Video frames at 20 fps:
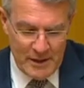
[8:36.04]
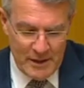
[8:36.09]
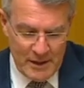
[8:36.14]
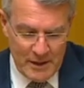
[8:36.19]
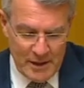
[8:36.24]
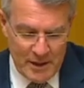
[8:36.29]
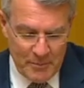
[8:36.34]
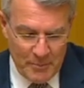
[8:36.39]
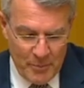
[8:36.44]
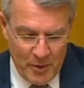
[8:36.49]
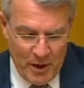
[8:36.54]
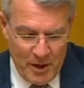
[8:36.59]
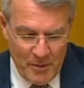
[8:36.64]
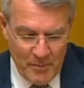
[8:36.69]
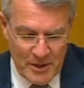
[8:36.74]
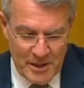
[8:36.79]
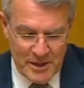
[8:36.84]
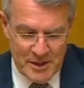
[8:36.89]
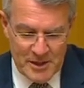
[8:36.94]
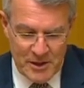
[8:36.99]
at a Prime
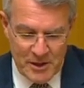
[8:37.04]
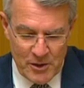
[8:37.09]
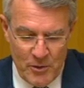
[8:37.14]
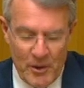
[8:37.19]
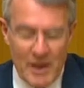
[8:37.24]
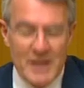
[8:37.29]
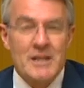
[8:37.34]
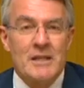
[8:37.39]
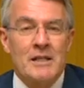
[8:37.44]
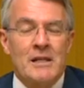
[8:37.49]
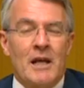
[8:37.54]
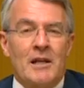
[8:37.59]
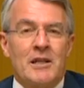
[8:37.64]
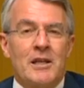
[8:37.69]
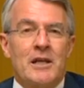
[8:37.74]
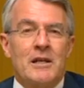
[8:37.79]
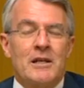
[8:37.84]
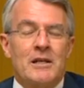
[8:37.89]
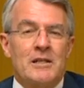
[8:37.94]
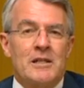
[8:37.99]
Minister who has
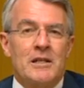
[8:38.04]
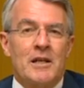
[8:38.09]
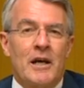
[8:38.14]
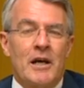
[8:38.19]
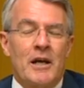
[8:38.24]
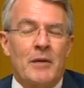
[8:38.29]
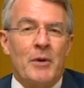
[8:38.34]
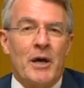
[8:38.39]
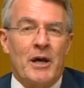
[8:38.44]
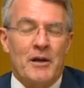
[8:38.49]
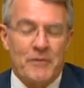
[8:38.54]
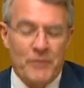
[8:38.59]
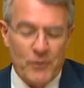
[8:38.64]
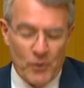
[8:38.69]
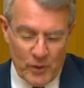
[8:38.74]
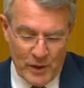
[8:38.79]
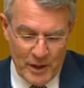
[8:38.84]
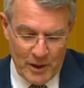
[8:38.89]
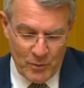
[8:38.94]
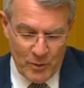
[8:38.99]
nothing to say about
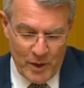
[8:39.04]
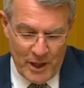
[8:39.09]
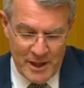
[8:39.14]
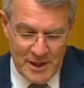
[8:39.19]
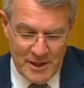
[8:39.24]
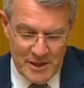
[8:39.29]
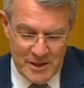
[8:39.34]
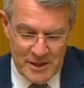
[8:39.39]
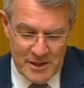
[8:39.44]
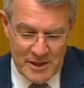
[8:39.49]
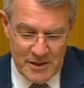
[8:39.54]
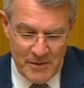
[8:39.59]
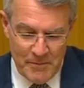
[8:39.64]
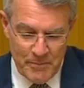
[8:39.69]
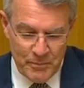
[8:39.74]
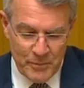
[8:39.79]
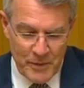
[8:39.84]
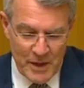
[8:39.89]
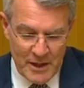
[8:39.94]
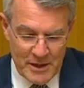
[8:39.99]
falling wages,
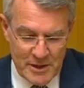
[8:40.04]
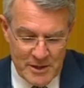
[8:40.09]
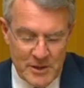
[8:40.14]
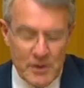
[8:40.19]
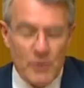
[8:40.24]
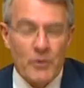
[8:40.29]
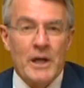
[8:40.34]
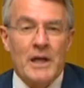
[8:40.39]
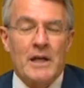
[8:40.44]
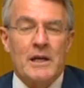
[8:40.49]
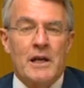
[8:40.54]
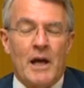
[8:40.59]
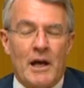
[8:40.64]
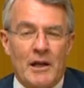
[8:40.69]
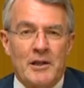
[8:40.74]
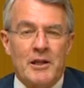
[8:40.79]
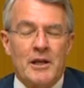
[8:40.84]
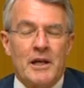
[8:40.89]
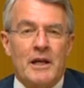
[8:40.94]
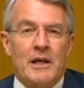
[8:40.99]
is doing
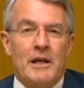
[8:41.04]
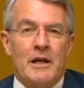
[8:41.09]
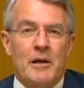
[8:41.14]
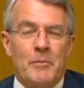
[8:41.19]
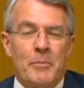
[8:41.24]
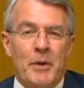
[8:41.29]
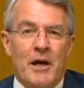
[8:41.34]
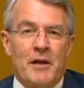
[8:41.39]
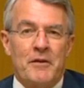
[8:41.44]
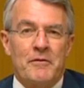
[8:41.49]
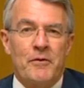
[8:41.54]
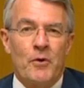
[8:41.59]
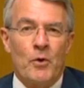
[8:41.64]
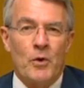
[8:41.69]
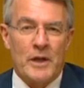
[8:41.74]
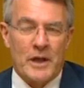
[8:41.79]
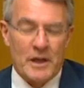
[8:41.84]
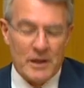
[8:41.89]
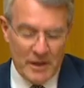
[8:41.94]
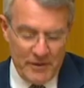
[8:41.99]
nothing about
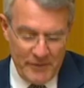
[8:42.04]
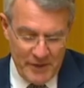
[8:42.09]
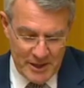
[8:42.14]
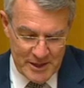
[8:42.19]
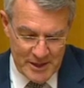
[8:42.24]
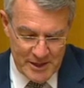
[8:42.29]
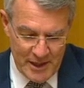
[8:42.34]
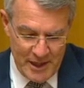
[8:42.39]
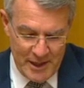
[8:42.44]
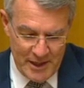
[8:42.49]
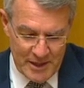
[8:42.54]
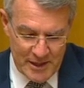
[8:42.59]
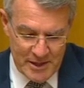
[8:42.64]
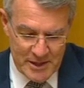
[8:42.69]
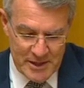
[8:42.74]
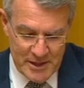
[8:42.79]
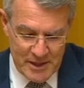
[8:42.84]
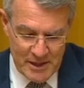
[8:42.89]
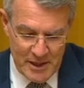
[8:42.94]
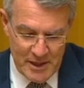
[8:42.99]
falling living
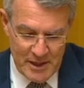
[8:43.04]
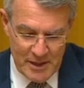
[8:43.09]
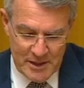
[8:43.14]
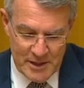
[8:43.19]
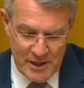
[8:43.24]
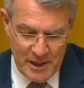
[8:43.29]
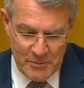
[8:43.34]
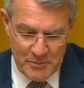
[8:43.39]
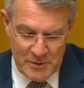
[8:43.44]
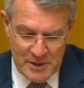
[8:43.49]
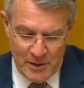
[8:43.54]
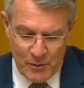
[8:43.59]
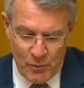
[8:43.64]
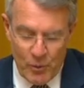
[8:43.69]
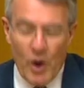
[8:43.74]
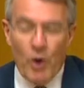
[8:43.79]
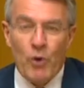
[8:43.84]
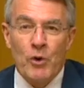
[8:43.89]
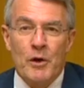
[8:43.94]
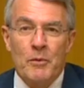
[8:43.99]
standards, seems to
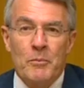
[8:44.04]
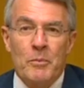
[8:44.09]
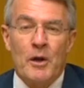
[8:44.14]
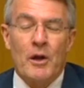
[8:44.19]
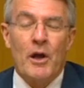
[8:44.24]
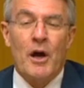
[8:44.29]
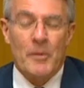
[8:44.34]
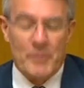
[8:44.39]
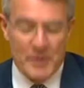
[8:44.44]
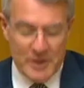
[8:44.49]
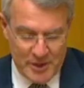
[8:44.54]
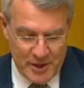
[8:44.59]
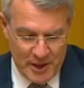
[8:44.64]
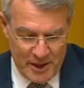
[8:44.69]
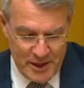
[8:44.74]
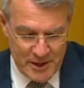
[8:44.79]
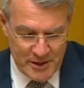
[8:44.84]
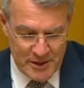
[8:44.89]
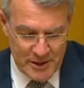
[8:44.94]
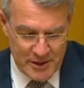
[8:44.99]
welcome climate
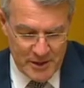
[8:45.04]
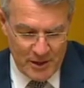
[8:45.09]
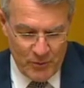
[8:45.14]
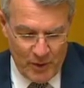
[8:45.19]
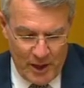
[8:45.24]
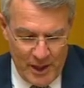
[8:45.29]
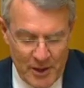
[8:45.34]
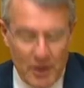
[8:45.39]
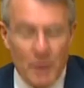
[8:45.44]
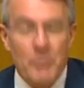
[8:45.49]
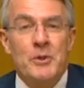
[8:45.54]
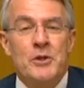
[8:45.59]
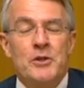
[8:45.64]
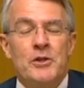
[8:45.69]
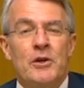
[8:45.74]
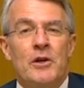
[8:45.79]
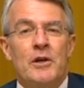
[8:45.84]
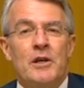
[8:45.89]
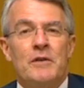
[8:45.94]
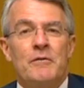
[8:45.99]
change as a great
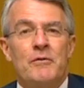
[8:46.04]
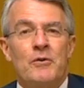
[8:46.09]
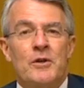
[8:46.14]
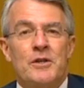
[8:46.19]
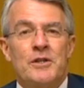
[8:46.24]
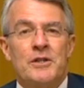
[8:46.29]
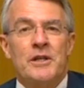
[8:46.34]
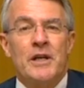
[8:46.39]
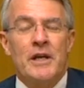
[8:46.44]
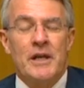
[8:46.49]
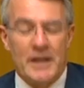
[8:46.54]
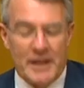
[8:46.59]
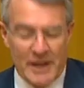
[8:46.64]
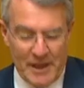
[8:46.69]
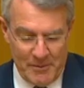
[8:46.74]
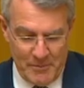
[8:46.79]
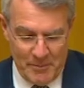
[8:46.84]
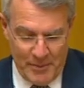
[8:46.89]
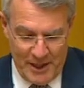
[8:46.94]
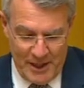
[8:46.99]
opportunity for a scare
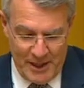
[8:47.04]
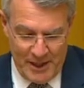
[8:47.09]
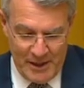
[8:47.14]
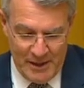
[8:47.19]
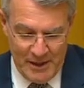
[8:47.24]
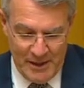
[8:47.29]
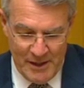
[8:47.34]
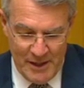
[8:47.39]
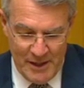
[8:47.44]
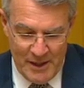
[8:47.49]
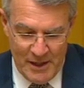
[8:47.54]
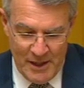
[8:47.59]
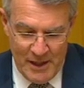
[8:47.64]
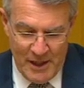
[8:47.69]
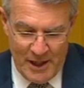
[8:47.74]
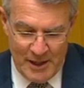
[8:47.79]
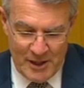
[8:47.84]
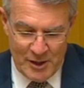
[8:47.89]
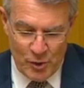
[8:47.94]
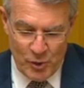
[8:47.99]
campaign,
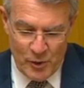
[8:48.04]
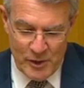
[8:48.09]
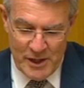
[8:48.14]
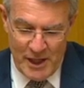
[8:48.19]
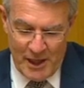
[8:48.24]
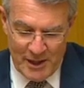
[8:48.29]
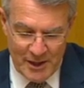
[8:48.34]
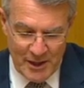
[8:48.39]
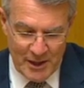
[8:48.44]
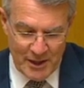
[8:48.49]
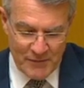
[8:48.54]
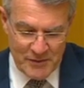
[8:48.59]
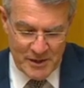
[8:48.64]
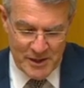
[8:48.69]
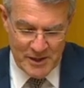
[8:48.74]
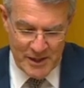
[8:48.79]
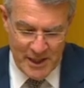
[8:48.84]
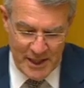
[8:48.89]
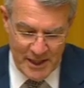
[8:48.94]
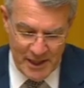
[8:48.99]
and thought nothing of
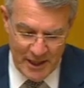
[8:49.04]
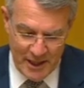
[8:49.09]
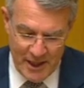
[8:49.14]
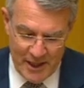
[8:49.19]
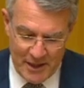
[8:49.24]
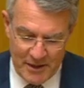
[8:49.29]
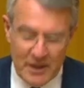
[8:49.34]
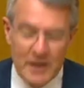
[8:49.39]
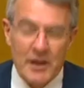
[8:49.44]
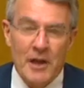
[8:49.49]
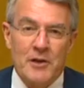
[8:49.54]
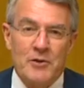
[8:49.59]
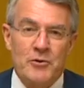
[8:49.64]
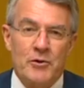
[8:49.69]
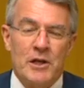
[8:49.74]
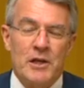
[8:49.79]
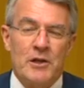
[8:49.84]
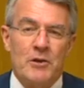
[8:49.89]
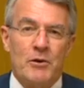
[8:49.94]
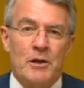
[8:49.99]
sneaking out of the
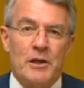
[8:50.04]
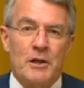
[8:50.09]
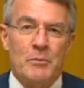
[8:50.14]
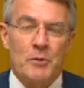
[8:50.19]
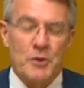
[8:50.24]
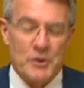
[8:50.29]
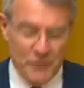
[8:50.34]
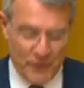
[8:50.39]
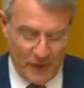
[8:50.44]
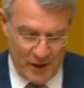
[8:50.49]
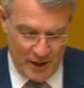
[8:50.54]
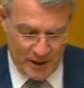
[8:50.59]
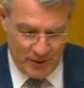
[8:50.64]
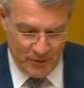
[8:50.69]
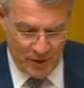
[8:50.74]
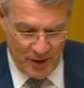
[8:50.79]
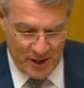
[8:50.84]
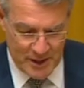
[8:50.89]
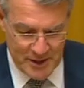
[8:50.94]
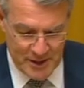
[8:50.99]
country during the bushfire
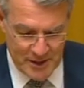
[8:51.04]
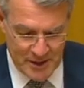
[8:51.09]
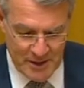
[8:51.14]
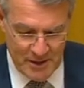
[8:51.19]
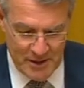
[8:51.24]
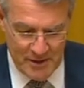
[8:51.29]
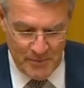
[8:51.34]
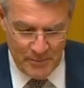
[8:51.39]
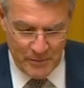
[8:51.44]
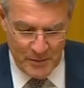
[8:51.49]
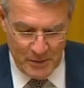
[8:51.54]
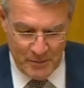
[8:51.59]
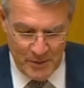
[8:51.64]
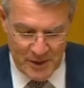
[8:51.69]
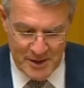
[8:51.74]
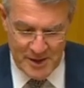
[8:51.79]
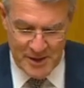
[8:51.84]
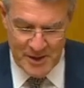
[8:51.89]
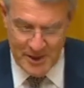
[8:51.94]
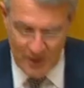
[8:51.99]
crisis,
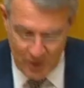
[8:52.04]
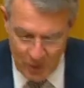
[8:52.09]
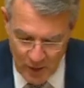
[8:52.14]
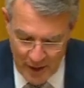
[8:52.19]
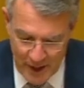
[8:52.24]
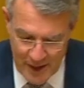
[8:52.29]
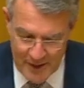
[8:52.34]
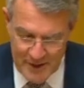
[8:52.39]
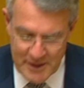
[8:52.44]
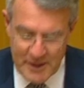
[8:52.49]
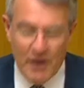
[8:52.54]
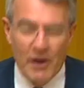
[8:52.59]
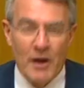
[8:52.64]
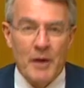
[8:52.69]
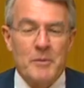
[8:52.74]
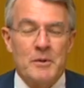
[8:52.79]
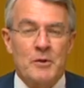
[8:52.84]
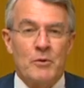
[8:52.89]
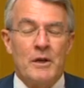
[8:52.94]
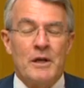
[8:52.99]
but still had
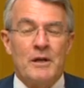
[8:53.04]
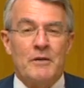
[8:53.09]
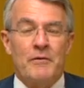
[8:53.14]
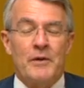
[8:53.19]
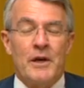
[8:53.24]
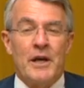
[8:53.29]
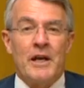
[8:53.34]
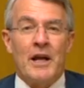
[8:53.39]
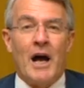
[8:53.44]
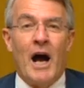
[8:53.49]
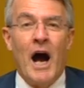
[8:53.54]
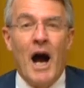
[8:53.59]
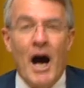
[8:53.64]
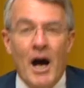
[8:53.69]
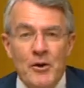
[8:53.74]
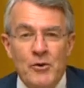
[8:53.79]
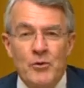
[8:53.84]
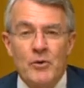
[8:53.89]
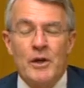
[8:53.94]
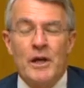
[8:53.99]
time to intervene one
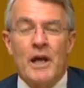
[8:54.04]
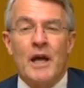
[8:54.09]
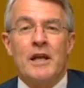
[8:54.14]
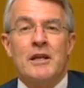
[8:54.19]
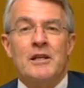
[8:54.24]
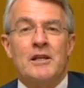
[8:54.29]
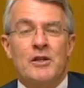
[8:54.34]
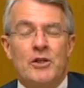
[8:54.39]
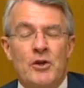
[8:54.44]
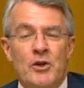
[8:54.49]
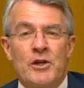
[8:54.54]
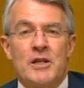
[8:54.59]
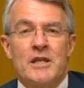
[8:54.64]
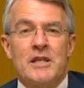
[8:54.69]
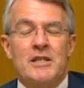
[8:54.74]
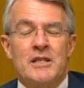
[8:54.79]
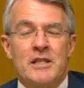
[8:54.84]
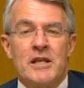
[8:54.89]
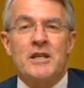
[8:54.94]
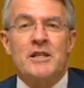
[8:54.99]
hundred
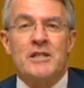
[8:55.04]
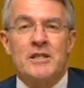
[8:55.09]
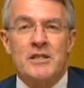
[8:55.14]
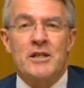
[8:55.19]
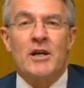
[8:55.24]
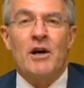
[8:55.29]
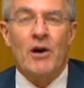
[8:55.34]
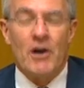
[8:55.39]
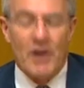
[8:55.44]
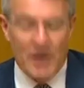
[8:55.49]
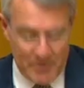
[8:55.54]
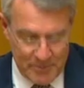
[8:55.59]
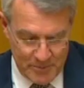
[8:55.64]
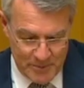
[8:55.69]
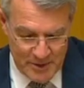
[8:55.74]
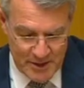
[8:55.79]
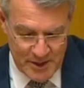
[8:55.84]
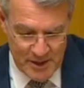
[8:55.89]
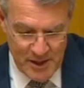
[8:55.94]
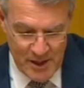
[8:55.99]
thirty-six
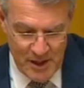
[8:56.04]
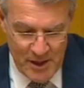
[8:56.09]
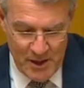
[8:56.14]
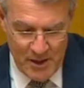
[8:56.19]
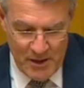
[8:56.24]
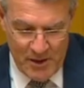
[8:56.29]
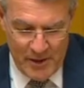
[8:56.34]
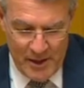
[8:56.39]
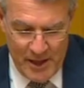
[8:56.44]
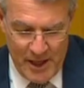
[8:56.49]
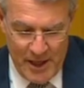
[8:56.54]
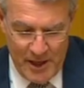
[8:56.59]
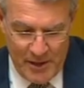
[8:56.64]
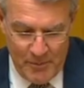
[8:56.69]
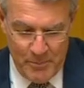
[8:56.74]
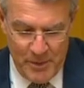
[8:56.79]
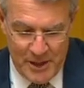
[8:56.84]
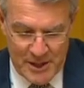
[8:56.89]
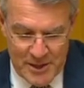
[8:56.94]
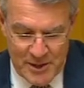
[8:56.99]
times on how
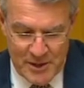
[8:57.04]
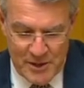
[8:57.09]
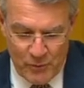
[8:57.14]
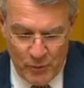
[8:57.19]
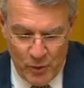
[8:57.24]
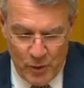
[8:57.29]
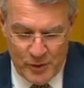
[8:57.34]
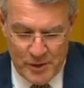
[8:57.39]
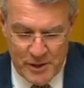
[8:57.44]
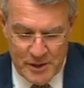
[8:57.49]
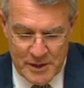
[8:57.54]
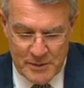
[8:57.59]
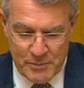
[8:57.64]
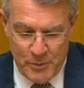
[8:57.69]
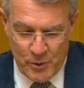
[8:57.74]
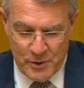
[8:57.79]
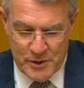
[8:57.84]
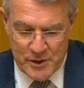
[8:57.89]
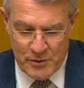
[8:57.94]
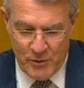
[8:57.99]
best to rort the
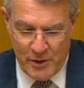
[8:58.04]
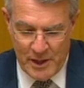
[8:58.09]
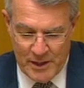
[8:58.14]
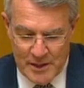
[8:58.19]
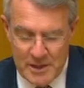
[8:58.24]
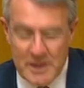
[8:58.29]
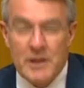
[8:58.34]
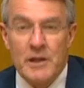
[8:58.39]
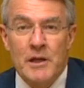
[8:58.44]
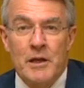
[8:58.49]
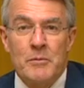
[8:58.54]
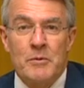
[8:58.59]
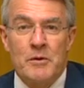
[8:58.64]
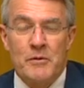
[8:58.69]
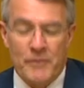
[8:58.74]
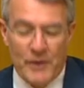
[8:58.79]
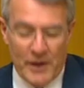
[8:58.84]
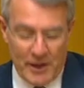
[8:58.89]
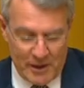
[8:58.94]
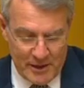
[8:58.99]
sports grant scheme to
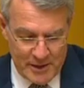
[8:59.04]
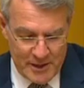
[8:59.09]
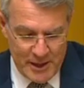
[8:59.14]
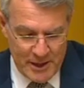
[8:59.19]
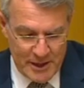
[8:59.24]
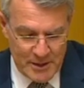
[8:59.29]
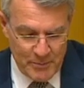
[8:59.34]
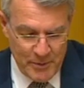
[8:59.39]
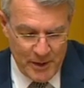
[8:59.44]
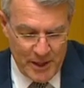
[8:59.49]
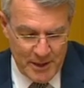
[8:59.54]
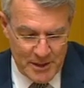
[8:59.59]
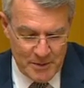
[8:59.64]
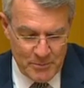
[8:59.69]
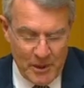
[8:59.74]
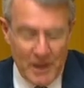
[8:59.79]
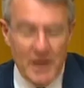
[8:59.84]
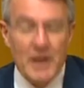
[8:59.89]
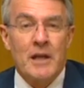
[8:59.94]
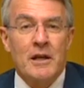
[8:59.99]
funnel taxpayers'
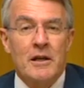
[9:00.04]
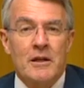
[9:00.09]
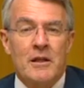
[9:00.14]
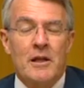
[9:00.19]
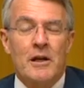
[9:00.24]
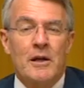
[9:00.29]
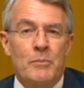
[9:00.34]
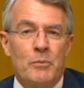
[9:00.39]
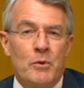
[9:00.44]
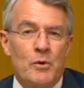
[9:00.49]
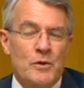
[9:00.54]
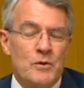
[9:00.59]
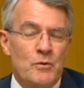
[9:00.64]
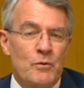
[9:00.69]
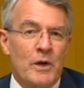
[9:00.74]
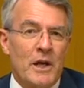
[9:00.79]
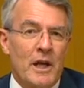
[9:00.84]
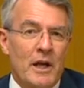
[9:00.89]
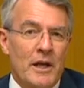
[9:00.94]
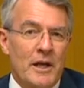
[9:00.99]
money into the Liberals'
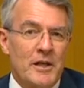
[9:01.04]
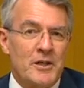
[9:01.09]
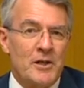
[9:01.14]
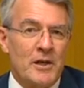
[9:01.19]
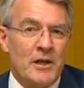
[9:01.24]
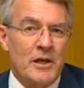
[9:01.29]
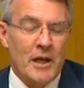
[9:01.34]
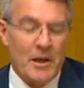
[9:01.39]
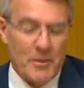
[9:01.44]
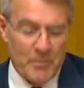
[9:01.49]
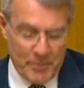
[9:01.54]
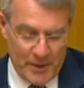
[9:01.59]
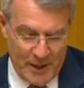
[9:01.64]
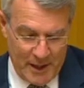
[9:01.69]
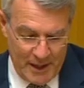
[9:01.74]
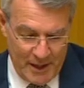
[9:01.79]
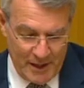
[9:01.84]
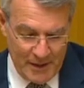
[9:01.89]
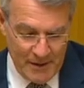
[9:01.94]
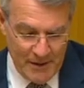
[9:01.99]
re-election campaign.